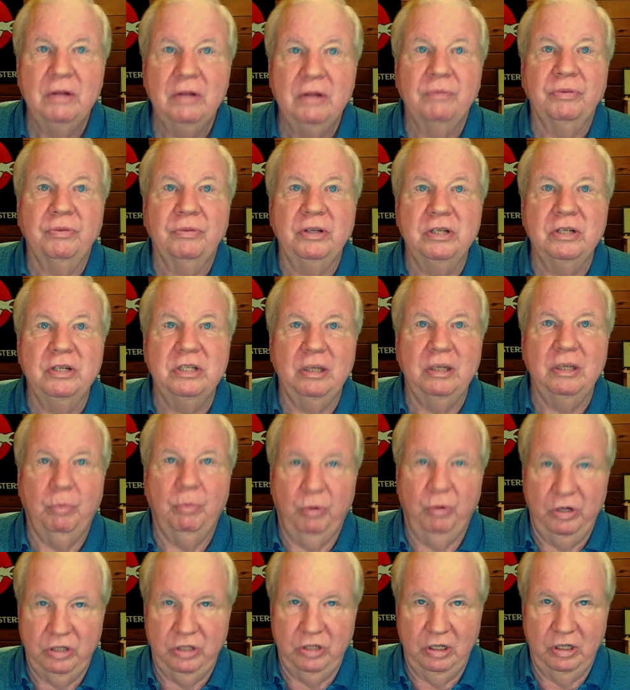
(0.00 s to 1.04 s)
This step
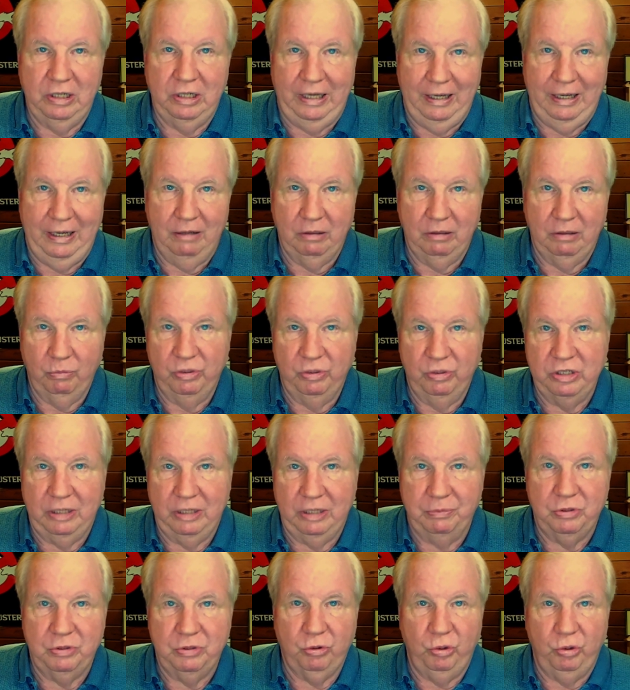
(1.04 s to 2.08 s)
works in tandem with
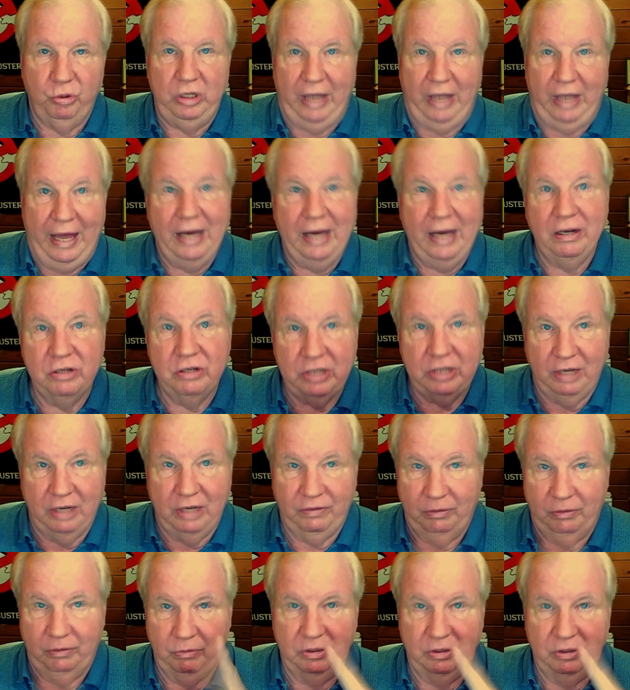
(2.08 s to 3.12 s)
steps 3 and
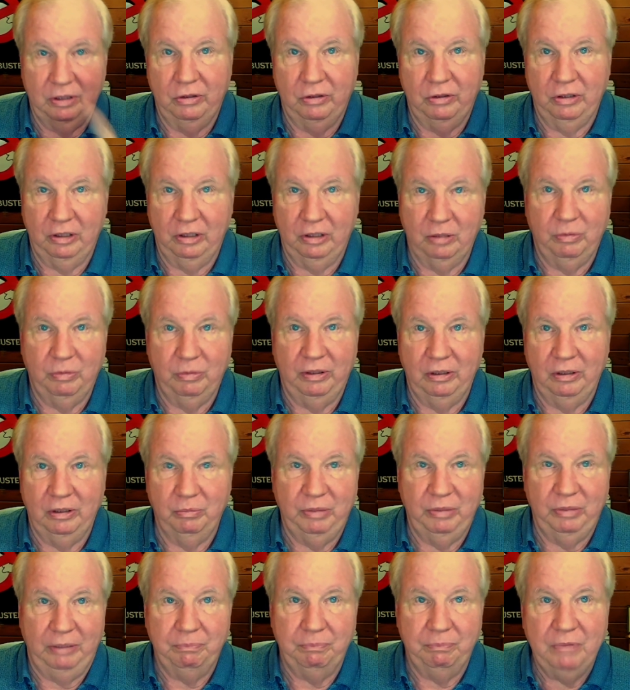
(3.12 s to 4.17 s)
7, which I'll talk about in a
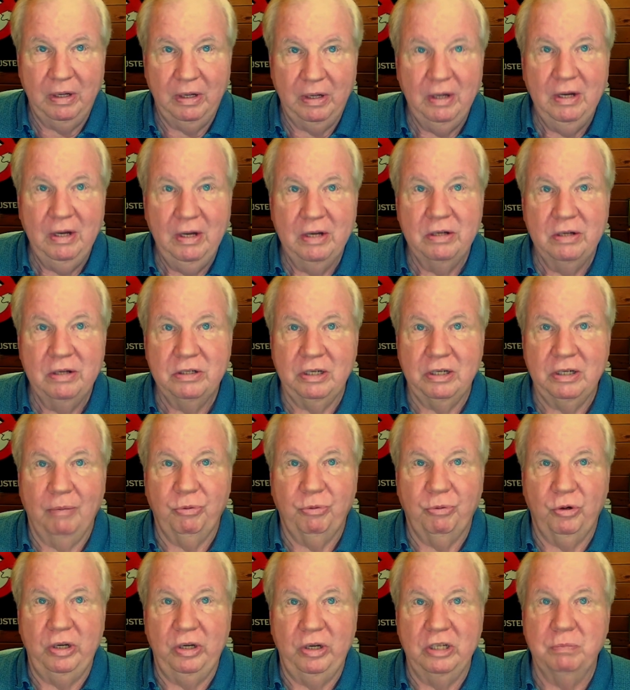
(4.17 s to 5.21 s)
bit. Step
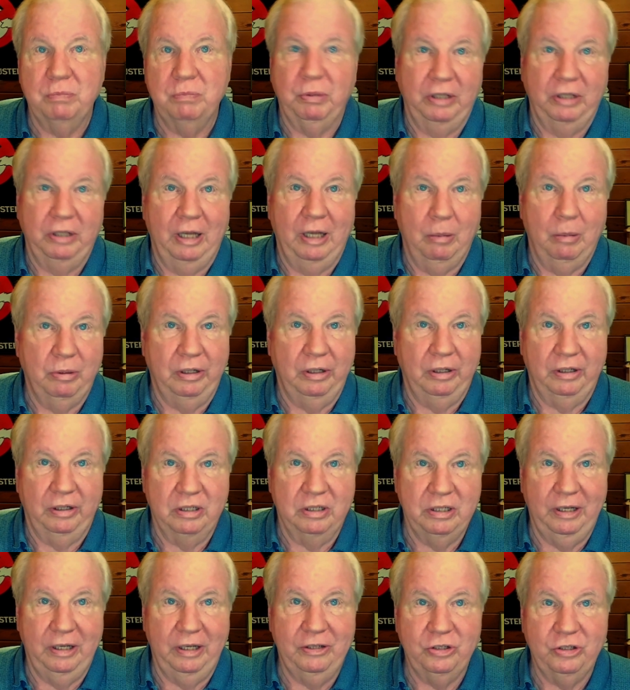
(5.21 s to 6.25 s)
3 is put the habit on
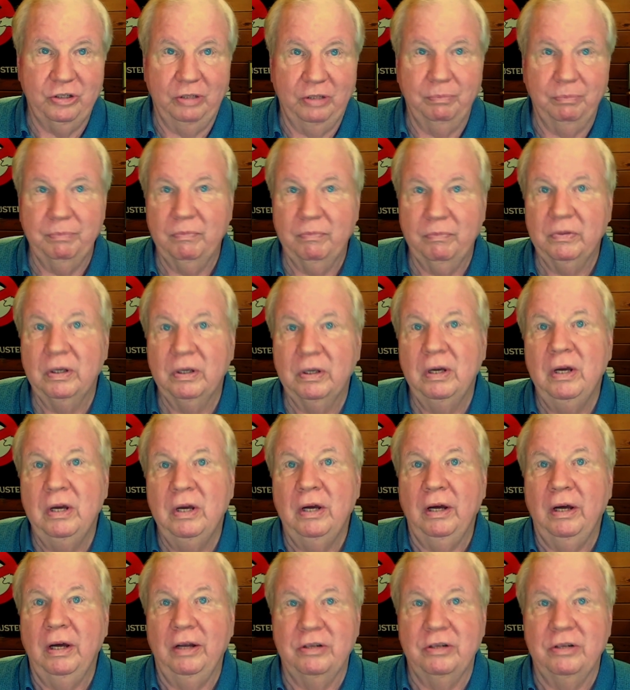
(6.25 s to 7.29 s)
extinction,
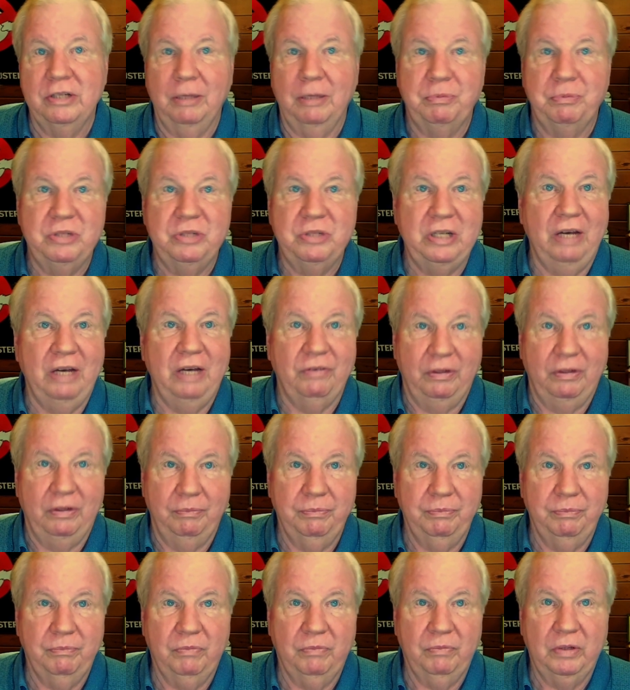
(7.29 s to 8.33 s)
and step
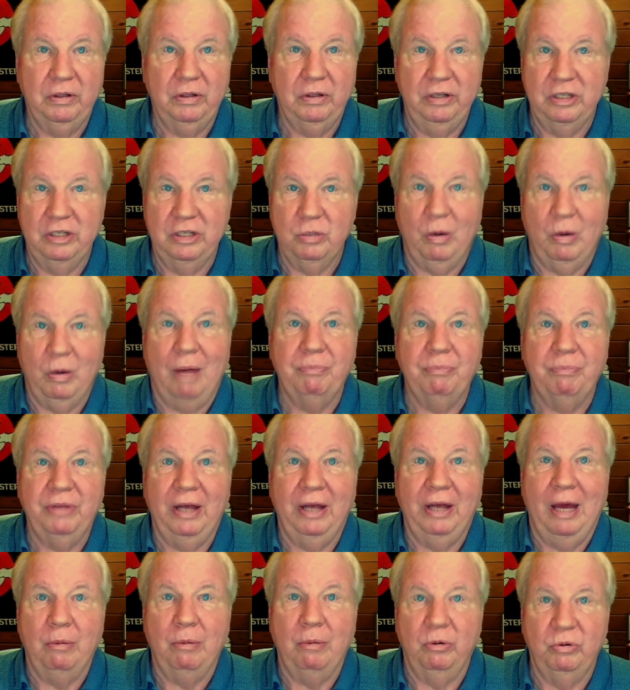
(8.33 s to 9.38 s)
7 is swap the
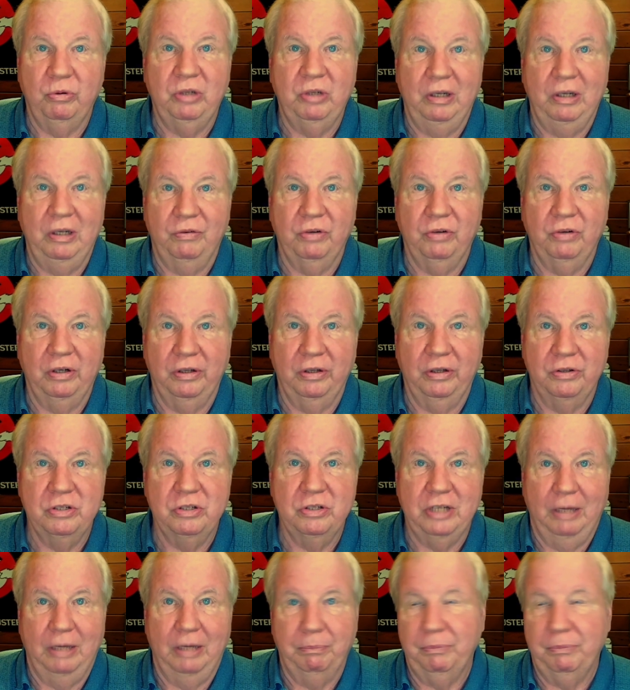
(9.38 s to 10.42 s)
habit routine for another
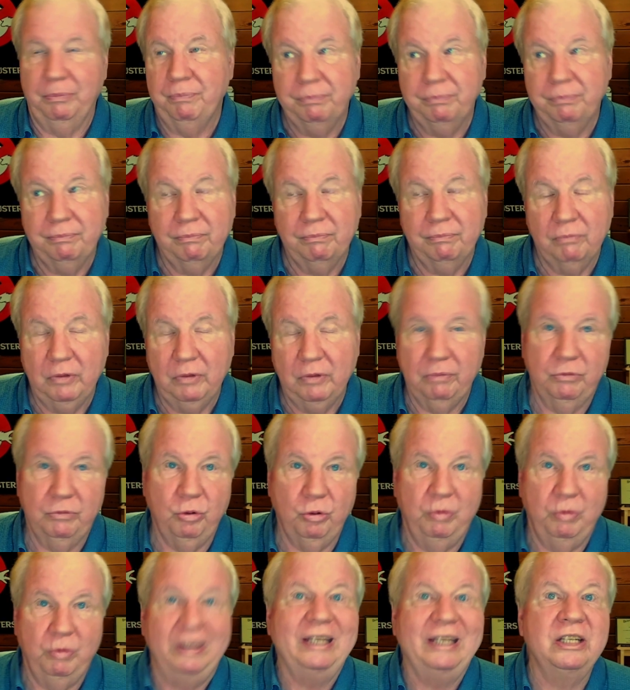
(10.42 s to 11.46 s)
step,
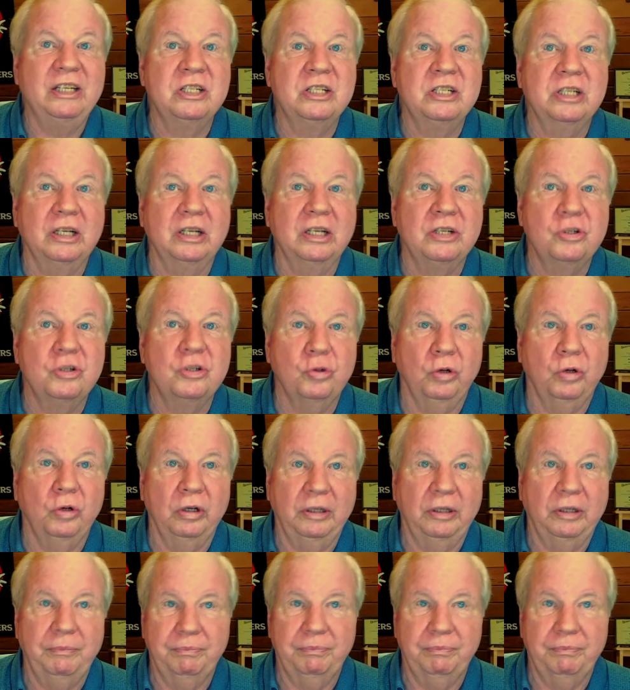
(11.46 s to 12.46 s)
to be discussed shortly.